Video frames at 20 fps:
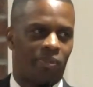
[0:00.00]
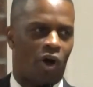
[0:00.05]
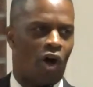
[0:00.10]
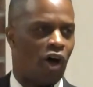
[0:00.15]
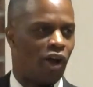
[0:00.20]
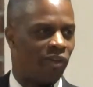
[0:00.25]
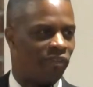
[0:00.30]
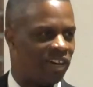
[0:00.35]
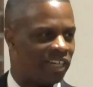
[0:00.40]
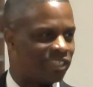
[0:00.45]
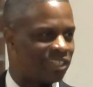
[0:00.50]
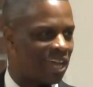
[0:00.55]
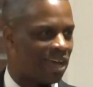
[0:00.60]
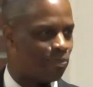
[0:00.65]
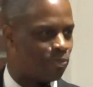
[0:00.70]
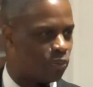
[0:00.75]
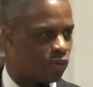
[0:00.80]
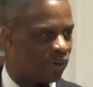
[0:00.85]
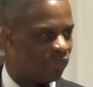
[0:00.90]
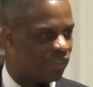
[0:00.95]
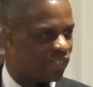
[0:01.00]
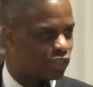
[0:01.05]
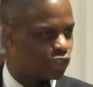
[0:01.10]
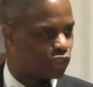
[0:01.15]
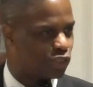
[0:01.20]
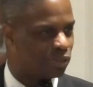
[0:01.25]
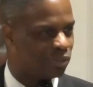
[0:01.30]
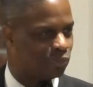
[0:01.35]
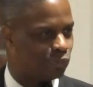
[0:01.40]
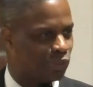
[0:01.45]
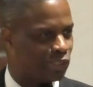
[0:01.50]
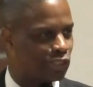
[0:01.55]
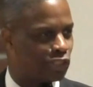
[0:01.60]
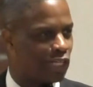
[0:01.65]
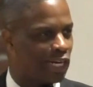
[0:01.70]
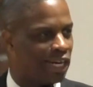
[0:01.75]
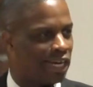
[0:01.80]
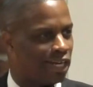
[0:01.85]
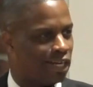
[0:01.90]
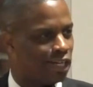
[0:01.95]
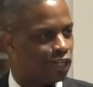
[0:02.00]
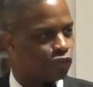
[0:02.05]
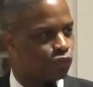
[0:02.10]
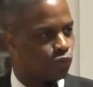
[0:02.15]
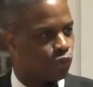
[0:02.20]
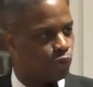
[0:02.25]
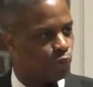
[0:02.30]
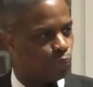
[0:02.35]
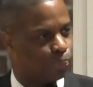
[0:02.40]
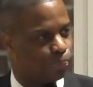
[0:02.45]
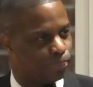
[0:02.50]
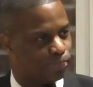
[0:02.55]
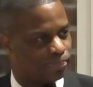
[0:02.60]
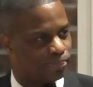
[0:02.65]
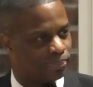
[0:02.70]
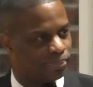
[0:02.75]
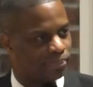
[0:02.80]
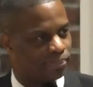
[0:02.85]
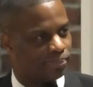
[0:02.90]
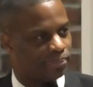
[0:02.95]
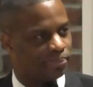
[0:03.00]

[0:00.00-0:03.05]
All of us have privilege. We're sitting in this room.